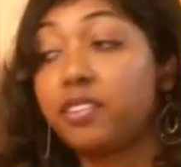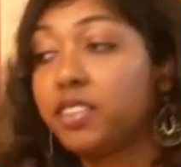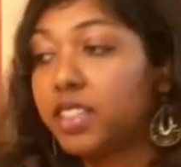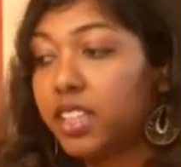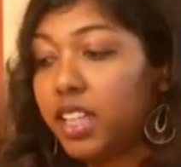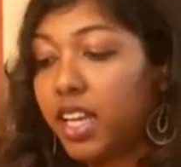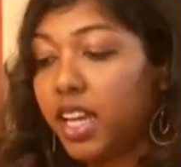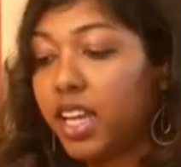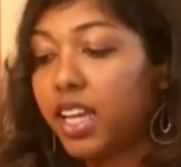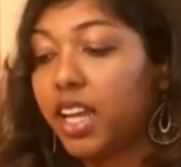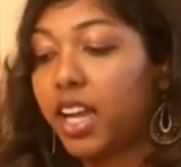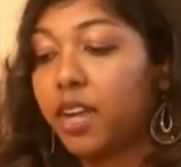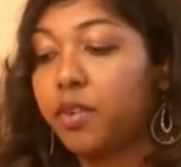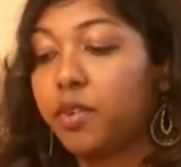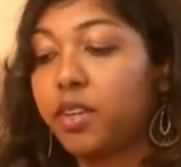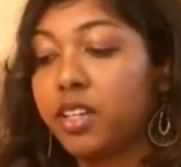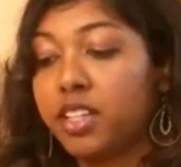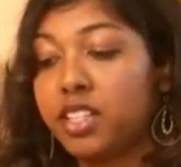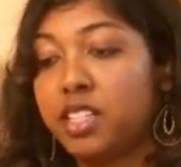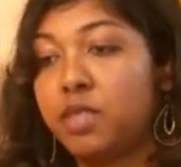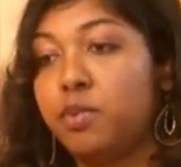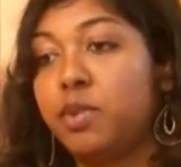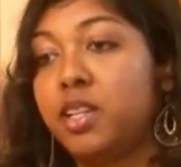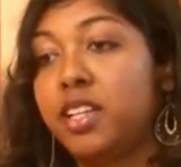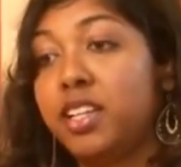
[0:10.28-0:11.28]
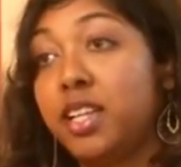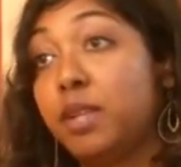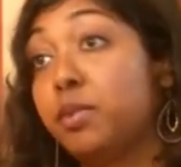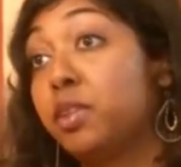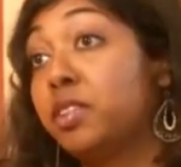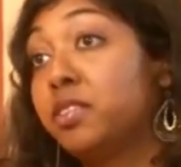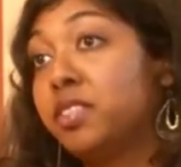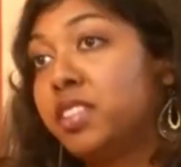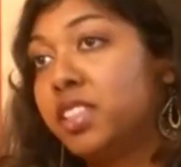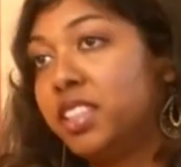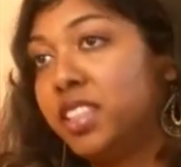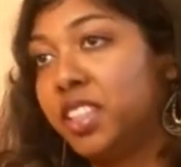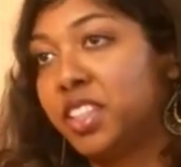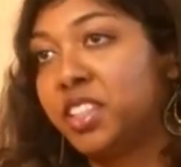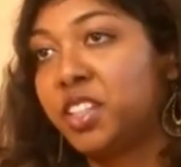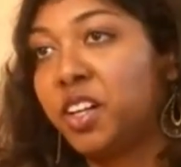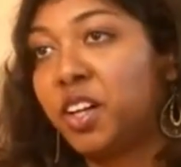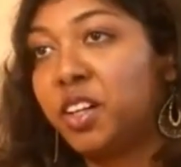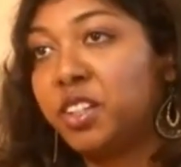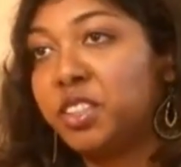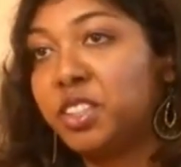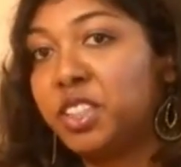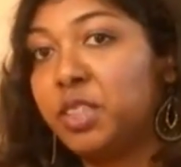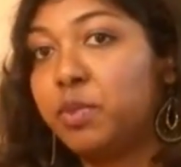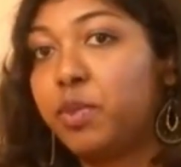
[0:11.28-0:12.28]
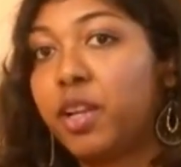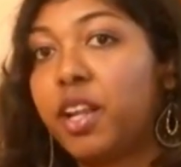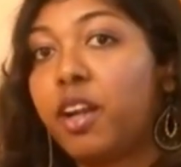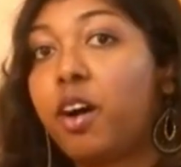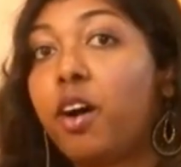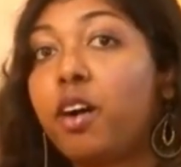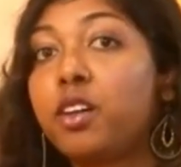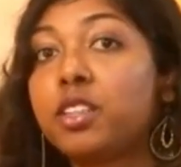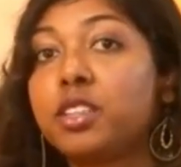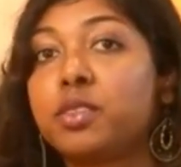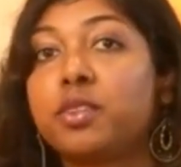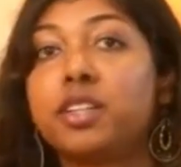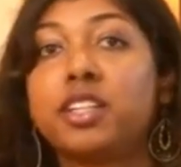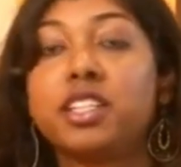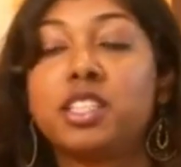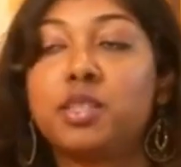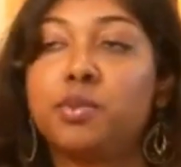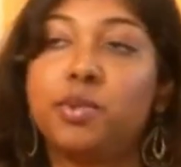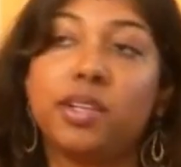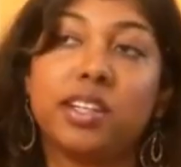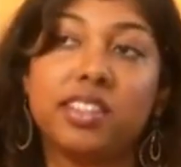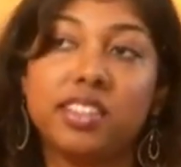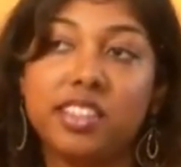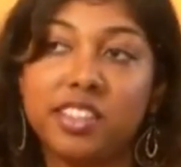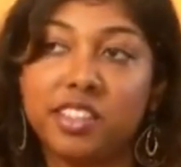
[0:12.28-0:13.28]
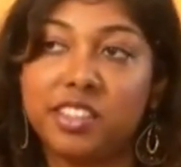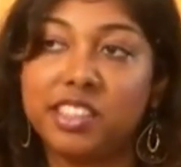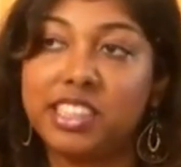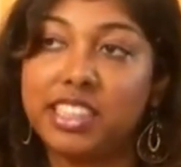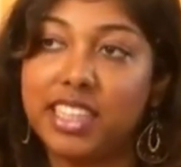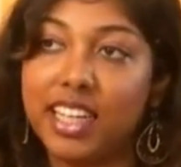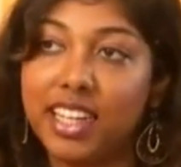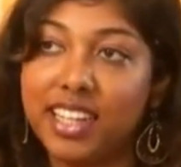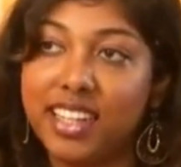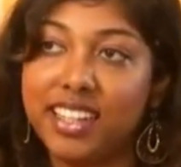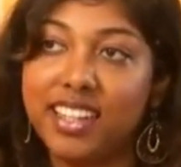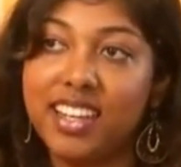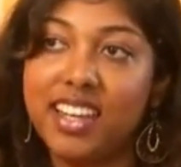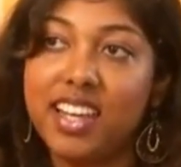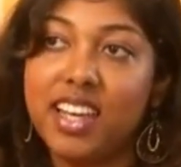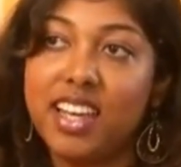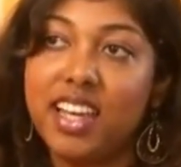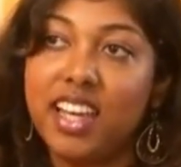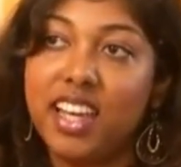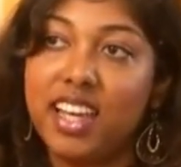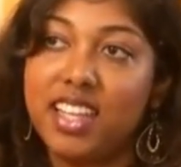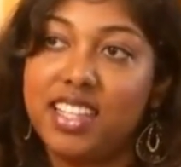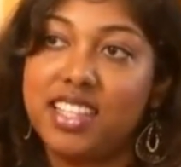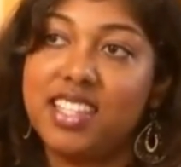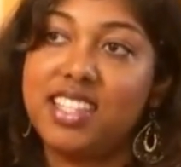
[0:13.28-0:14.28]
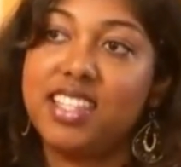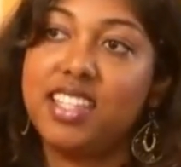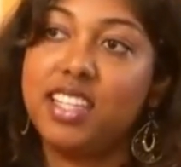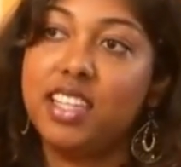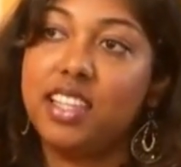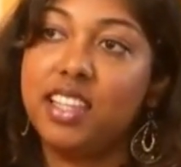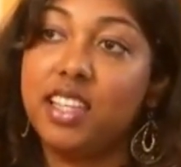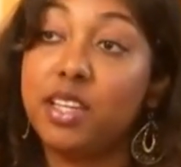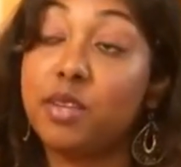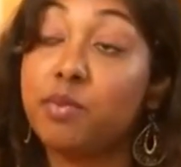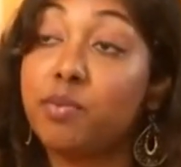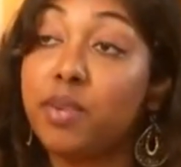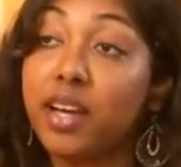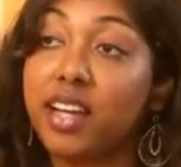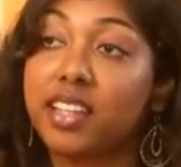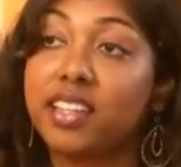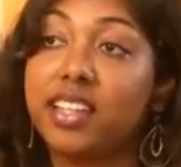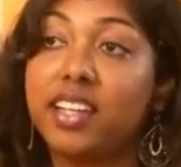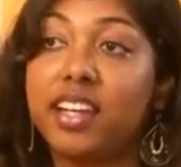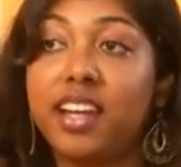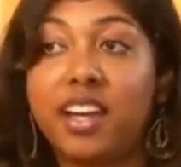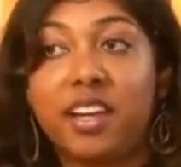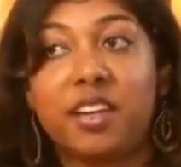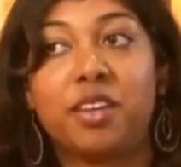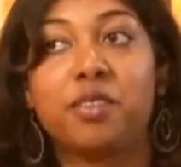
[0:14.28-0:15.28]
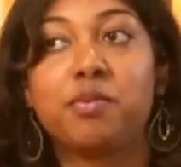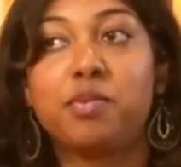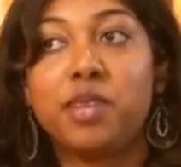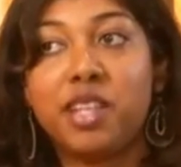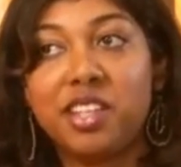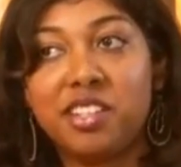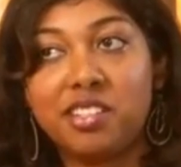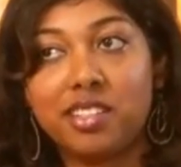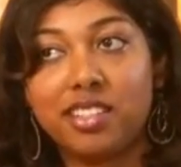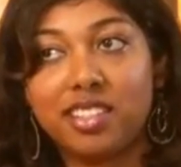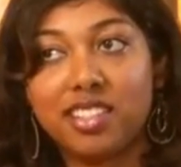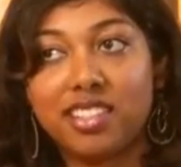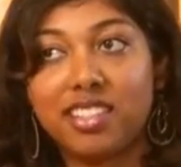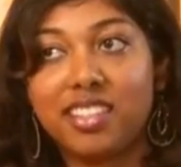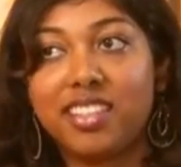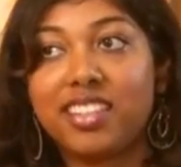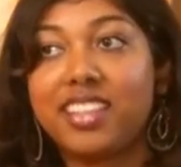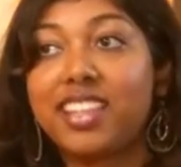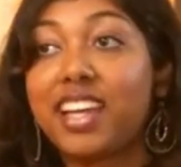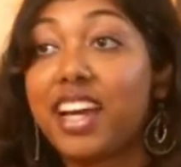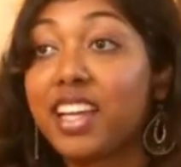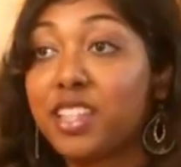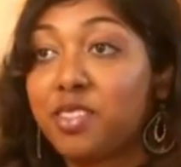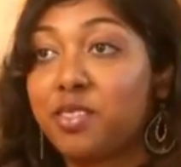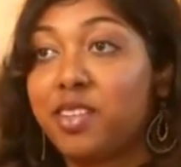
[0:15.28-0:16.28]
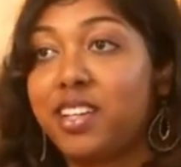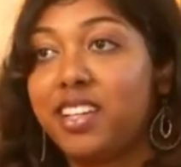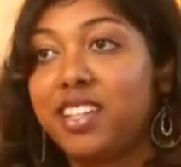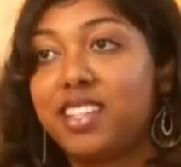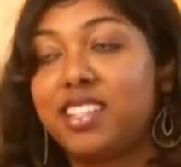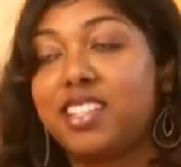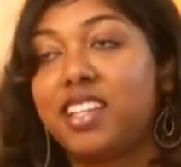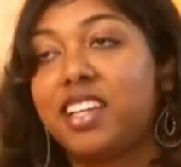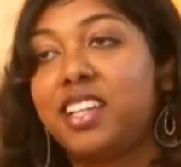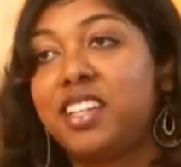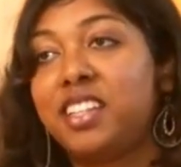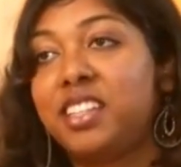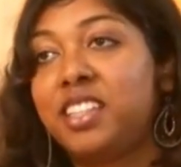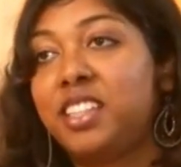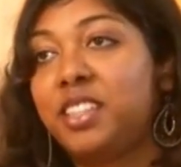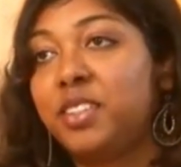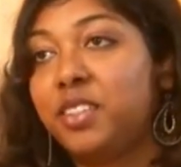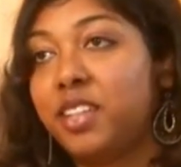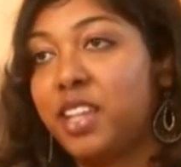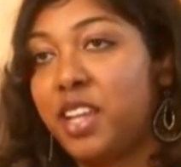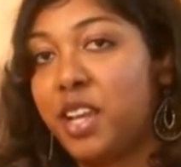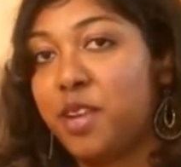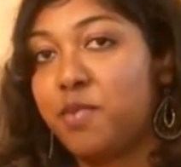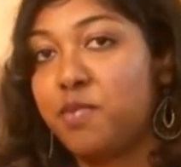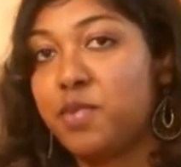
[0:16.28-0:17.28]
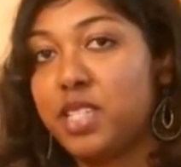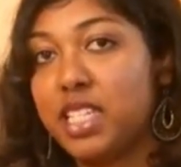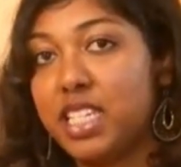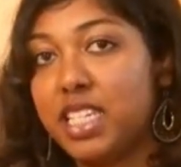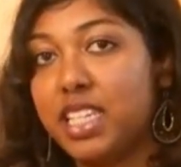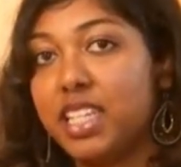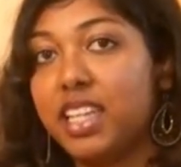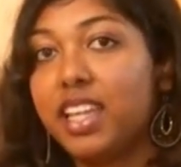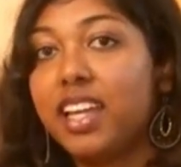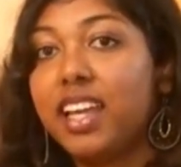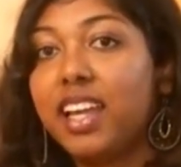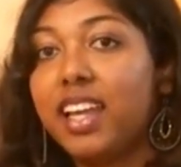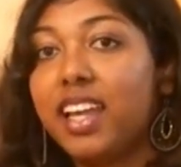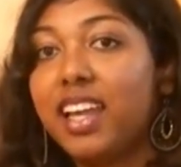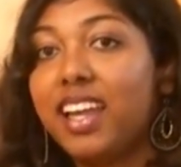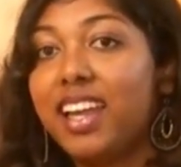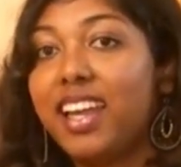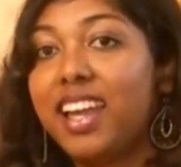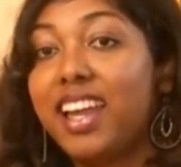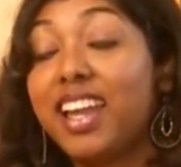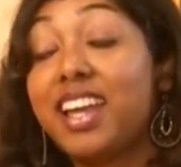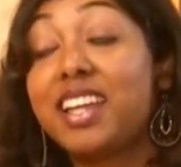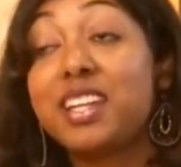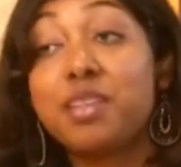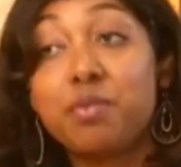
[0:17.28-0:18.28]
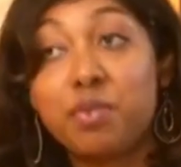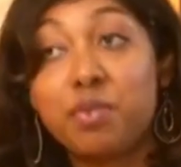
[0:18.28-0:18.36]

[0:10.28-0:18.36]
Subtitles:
today, I wanted to be an enabler for the technology, but I also wanted to be on the other side and see the impact that it had on patients. So that's when I decided to do an MD and a